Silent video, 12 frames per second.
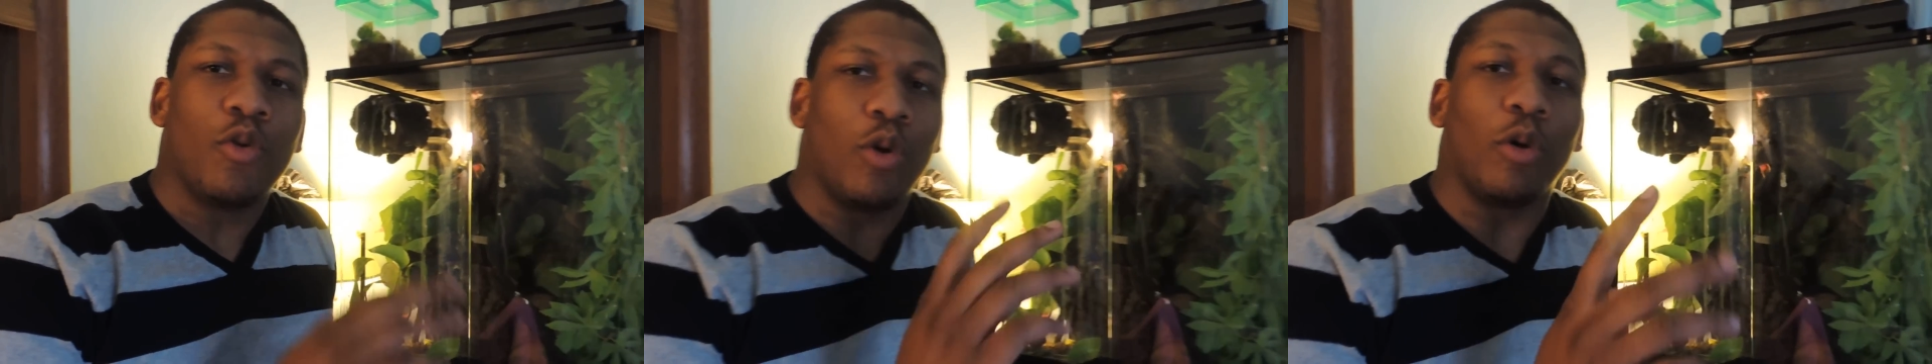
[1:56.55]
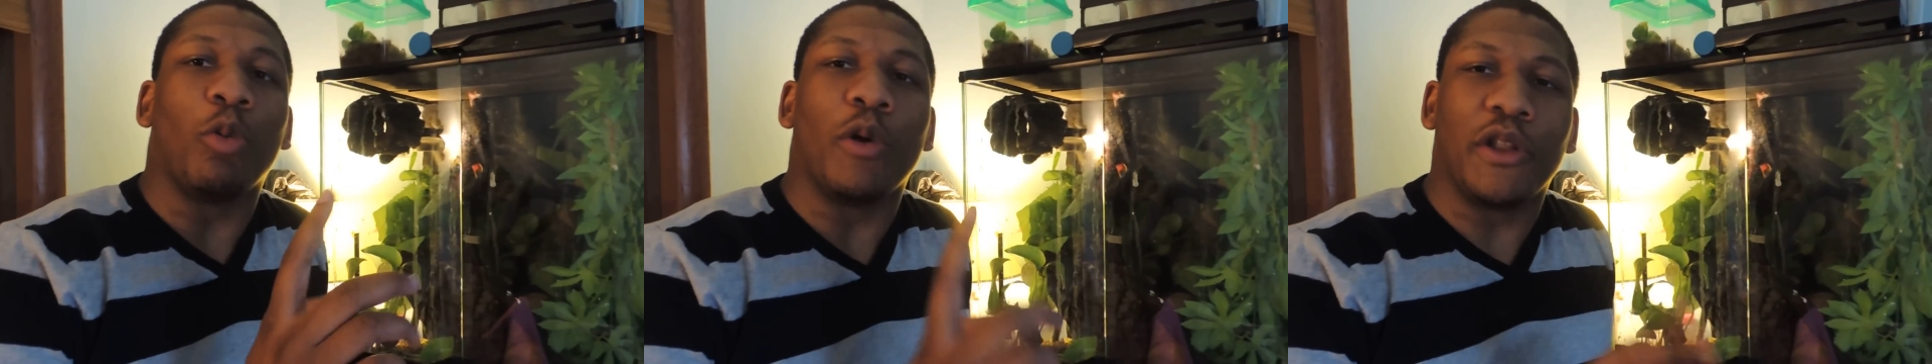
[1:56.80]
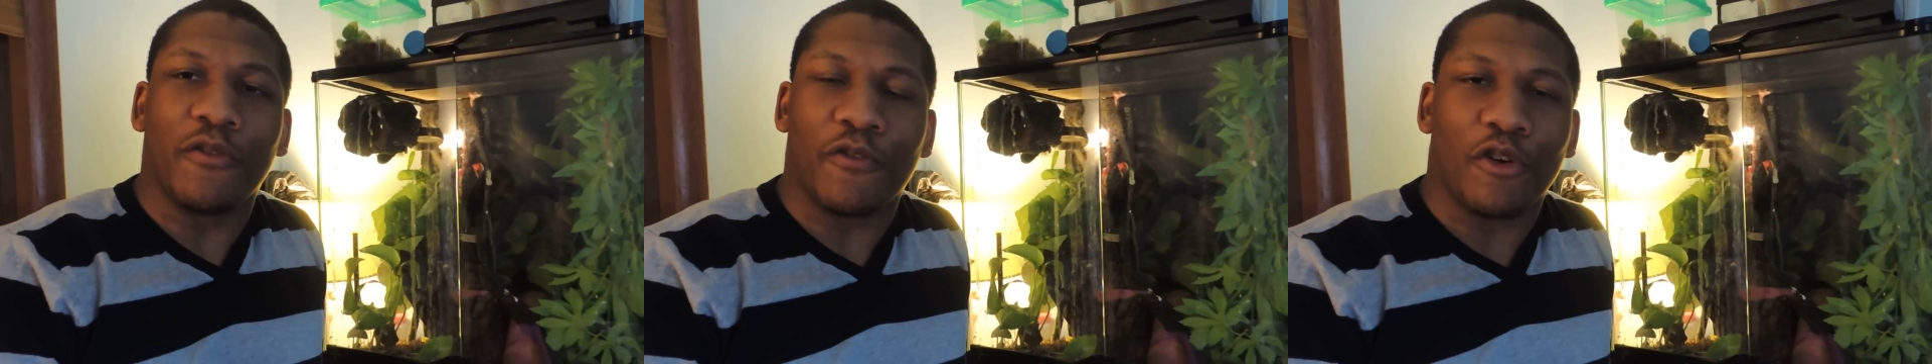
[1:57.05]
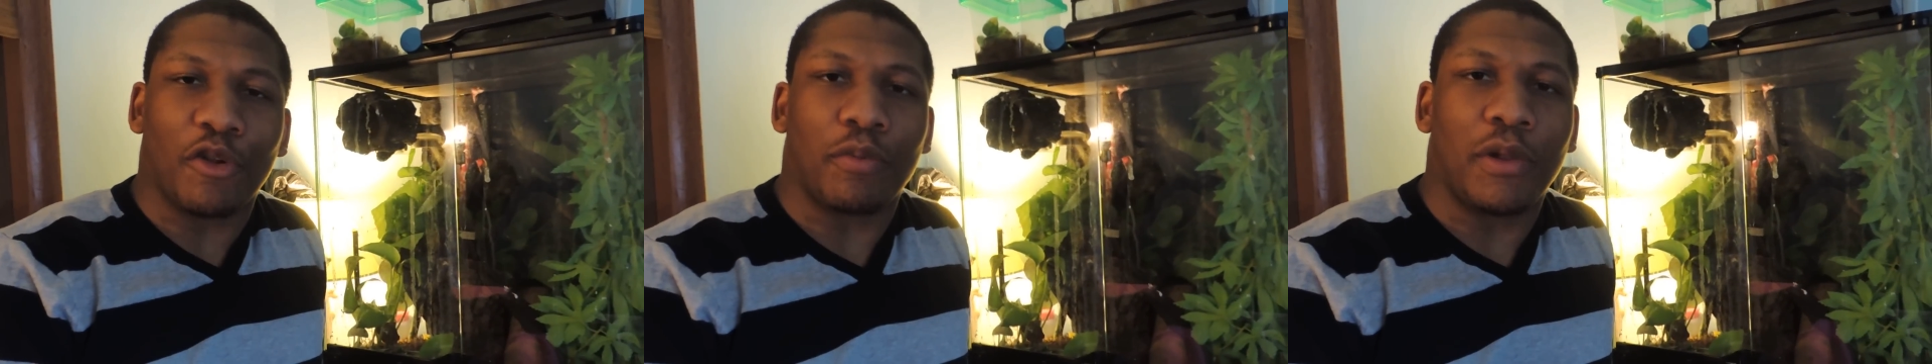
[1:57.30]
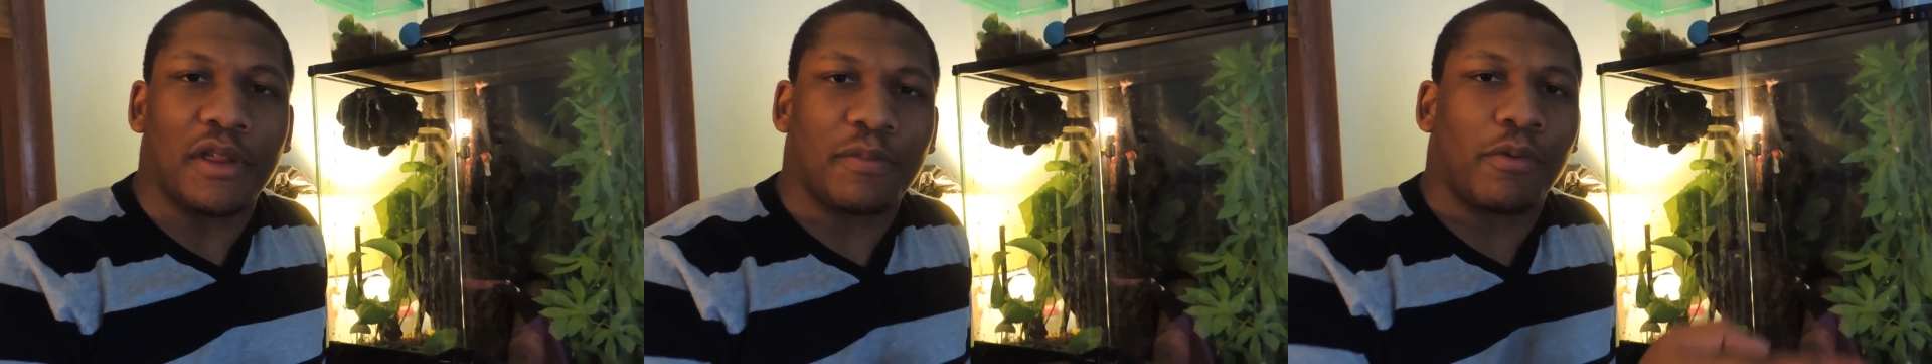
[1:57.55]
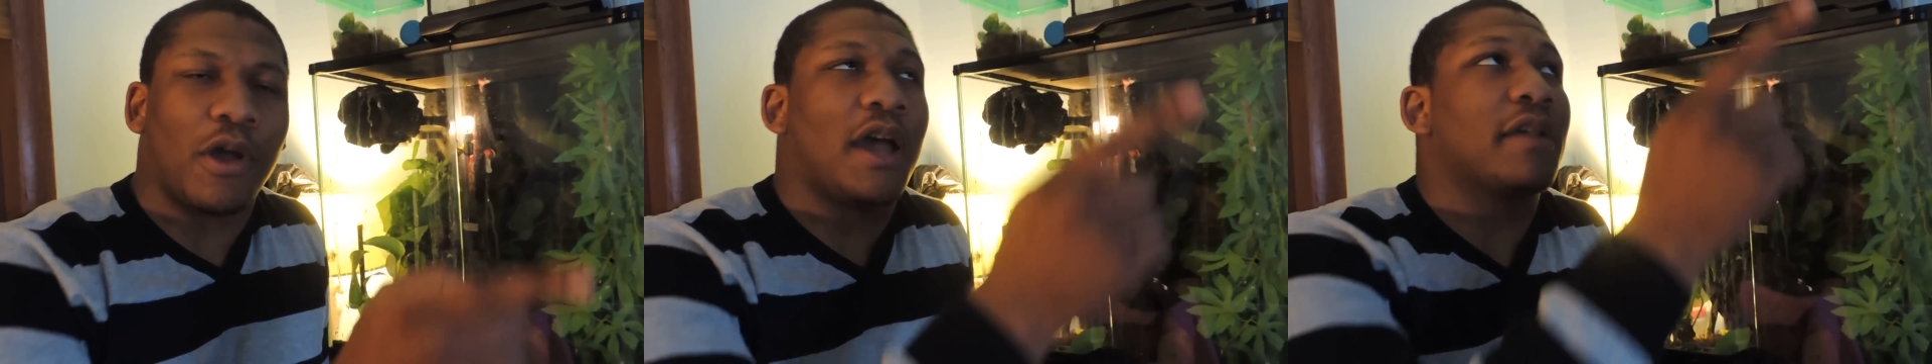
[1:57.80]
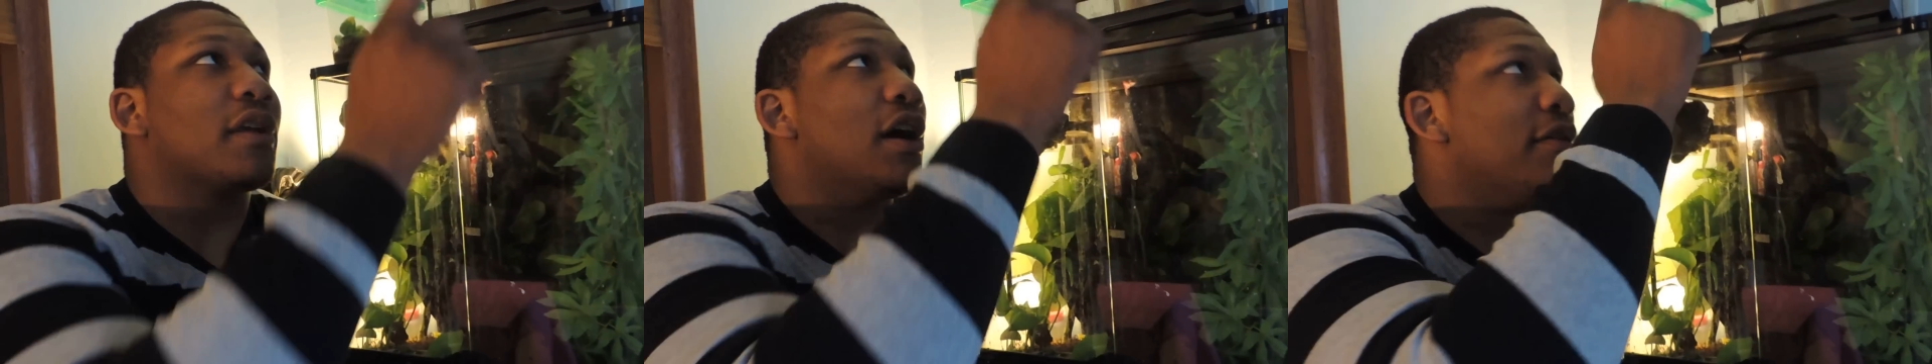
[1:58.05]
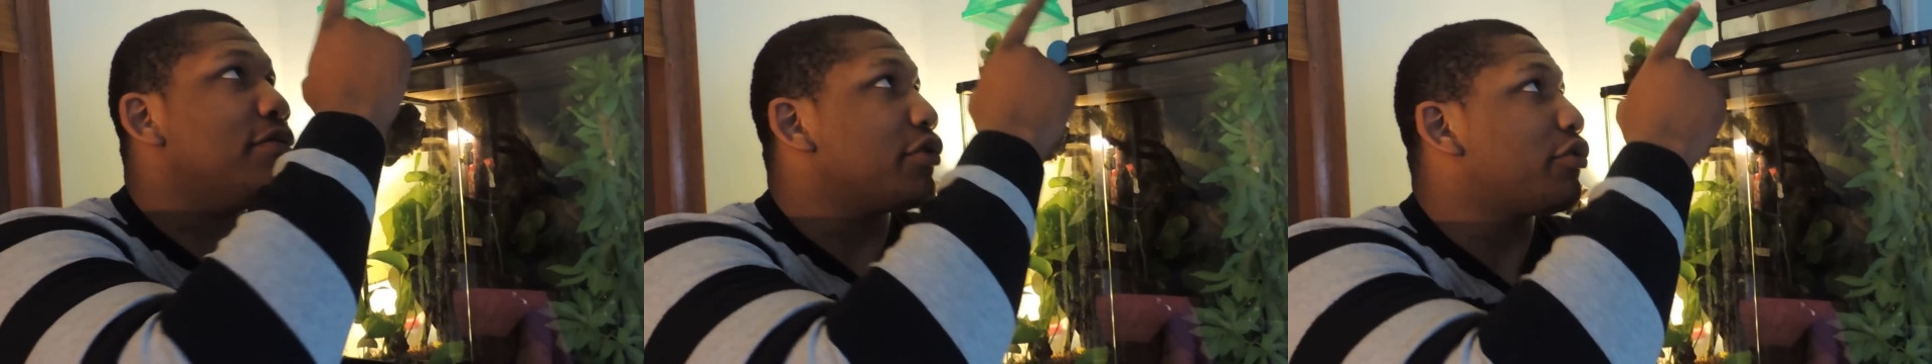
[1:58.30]
will win the first place prize
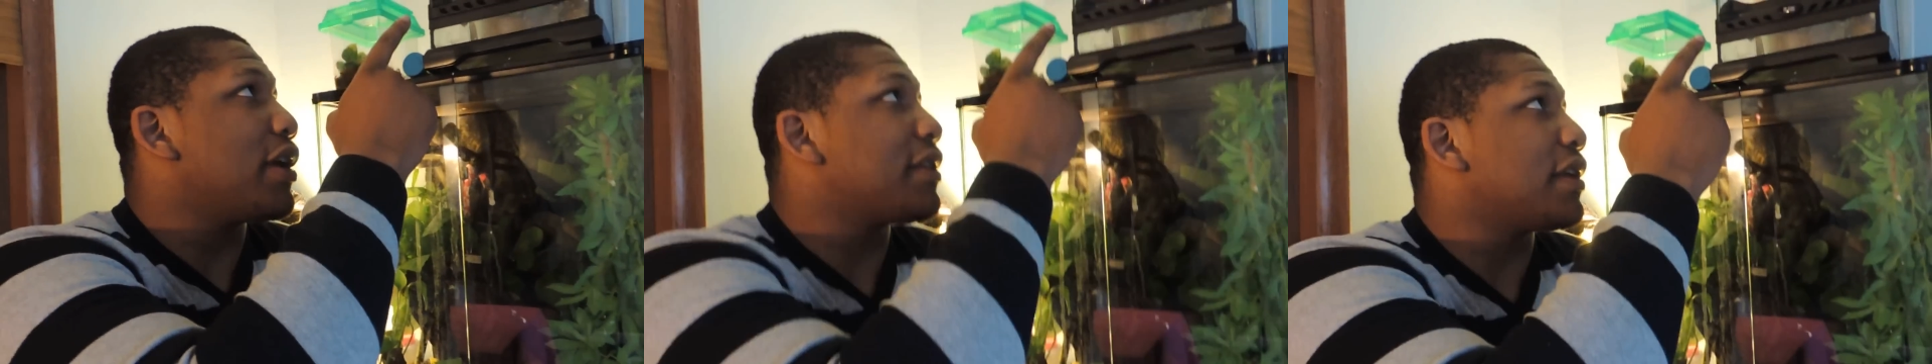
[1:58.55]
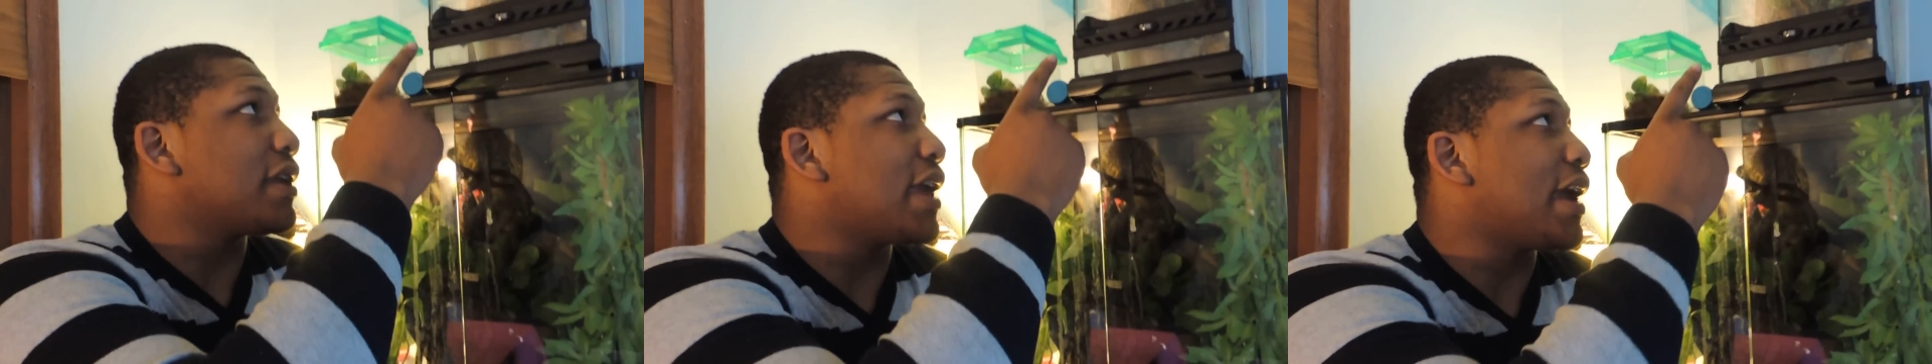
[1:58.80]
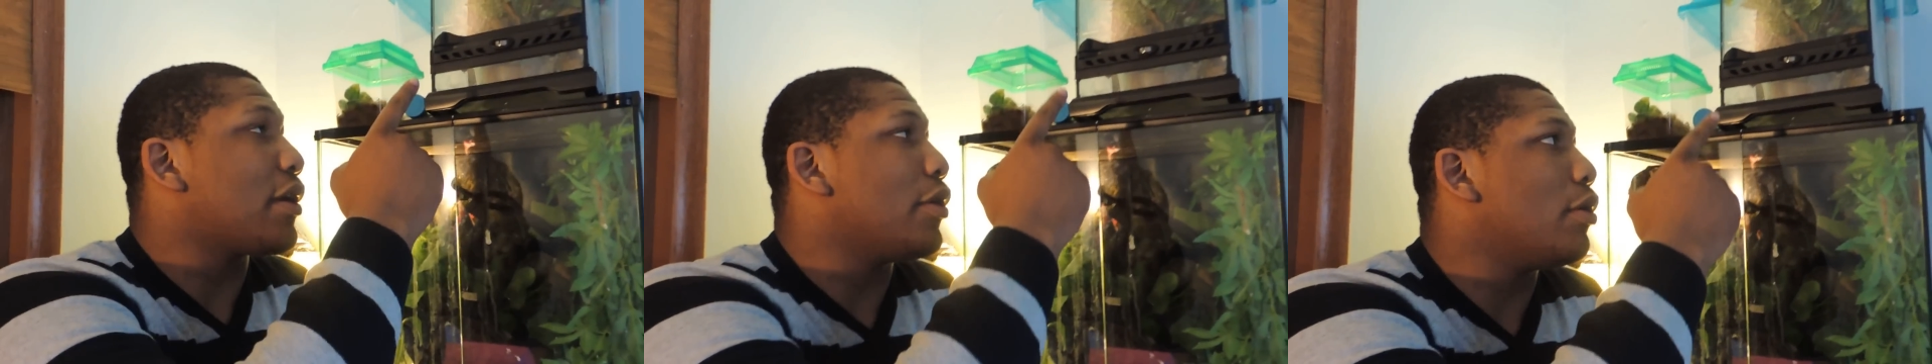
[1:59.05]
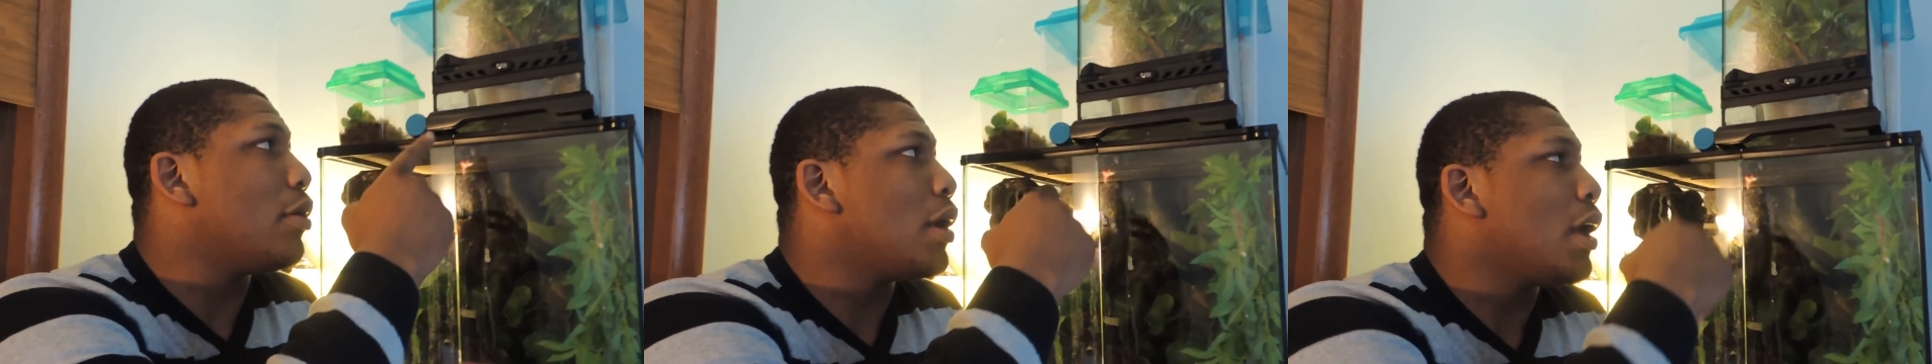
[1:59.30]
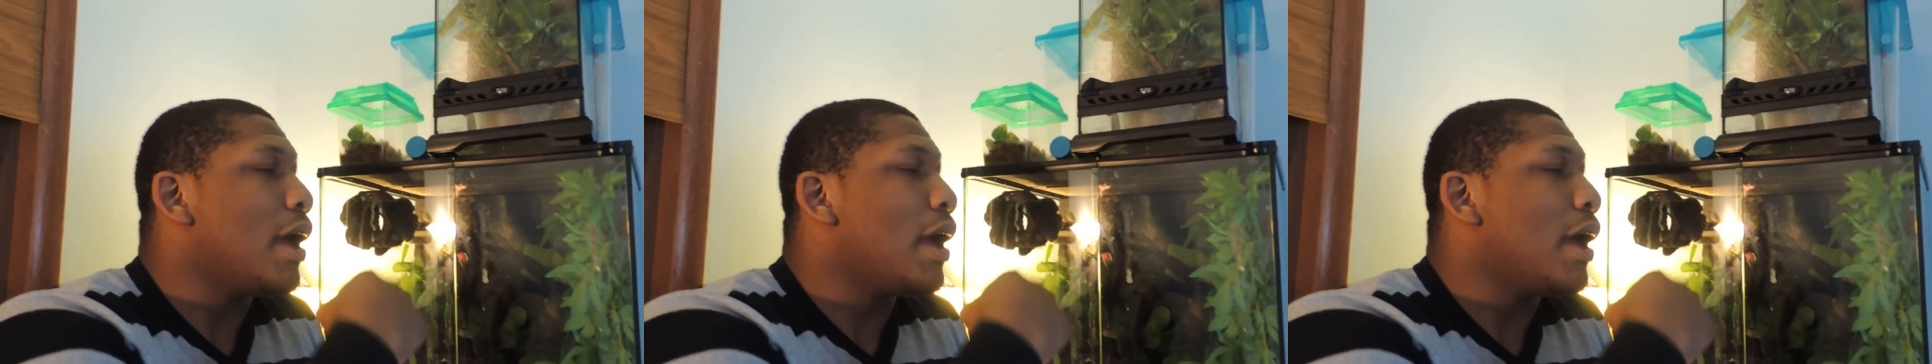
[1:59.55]
of the Crested Gecko.